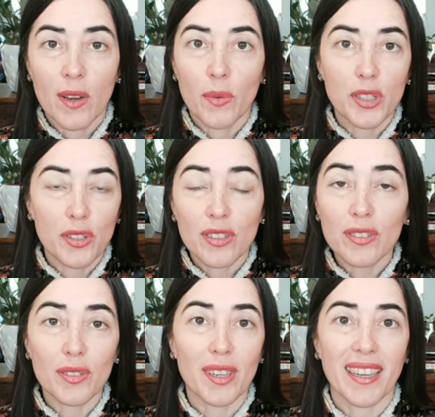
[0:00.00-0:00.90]
we shouldn't
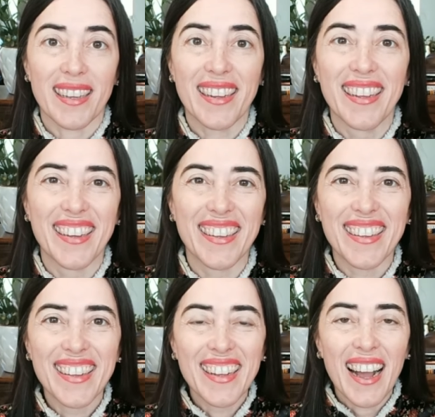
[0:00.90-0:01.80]
do again.
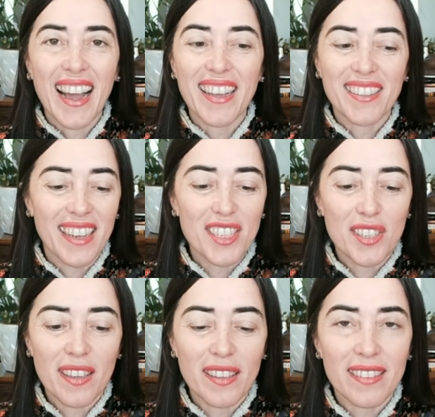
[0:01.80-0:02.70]
I touched
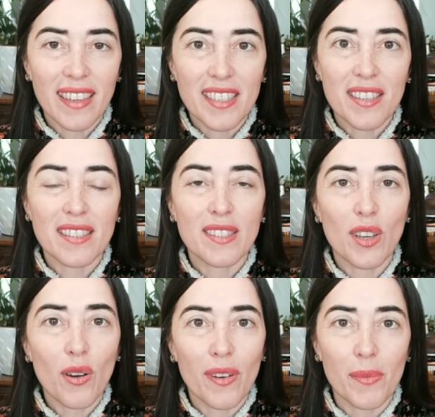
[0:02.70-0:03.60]
the, touched the
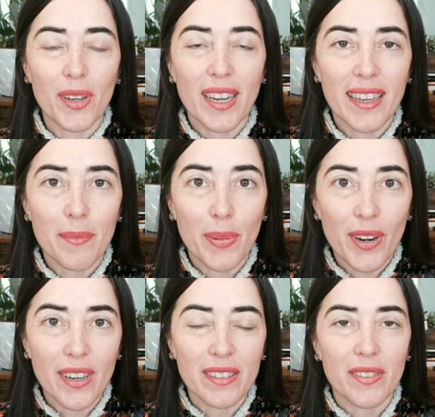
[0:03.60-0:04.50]
stove, I'm gonna get
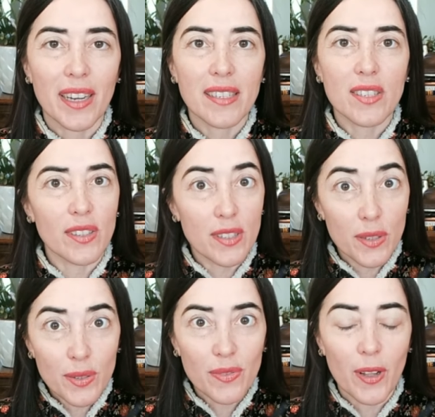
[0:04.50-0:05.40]
burned, right? So it's
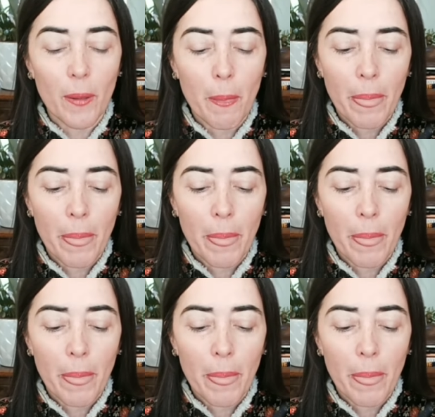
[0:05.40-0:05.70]
useful.